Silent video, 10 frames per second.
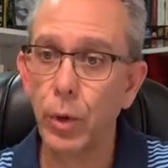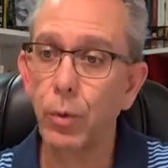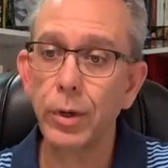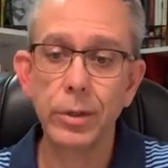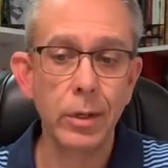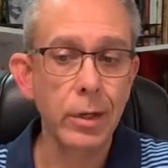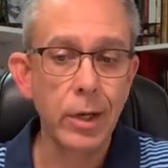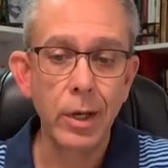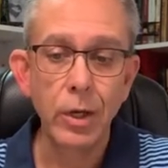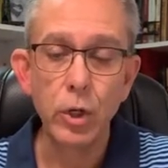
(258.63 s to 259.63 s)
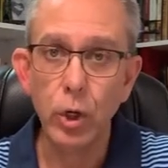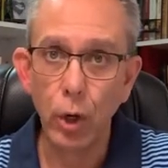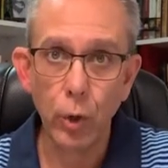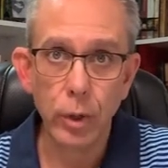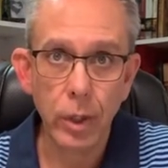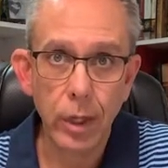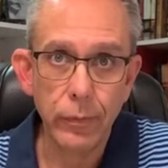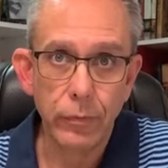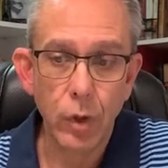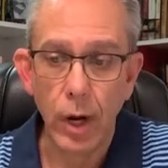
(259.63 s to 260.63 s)
We want to show the love
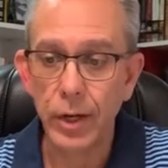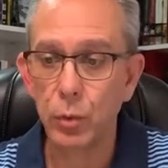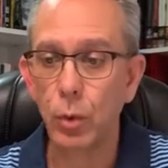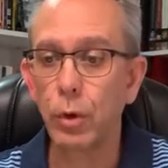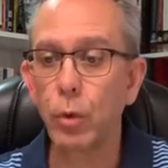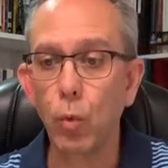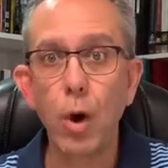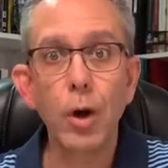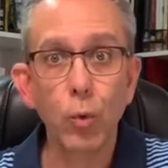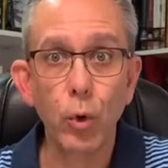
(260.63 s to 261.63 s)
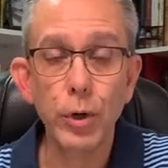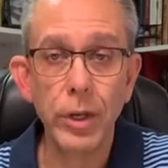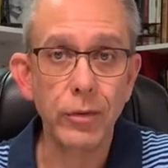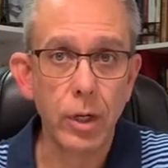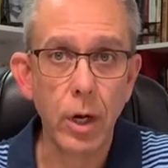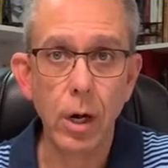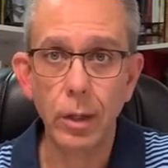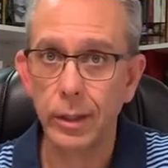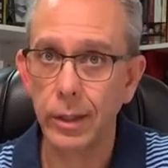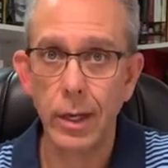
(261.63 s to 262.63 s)
of Christ. We want to walk worthy of the
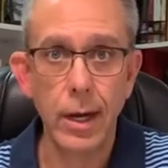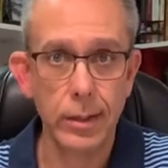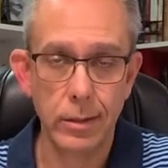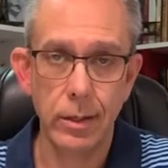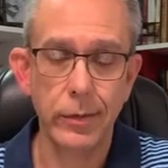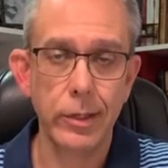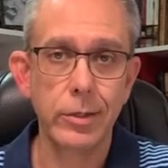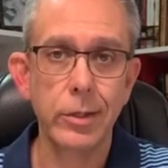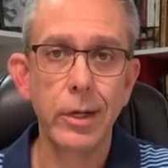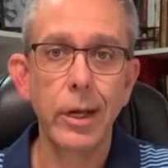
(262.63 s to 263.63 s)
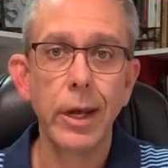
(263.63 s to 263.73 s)
calling that God has given us.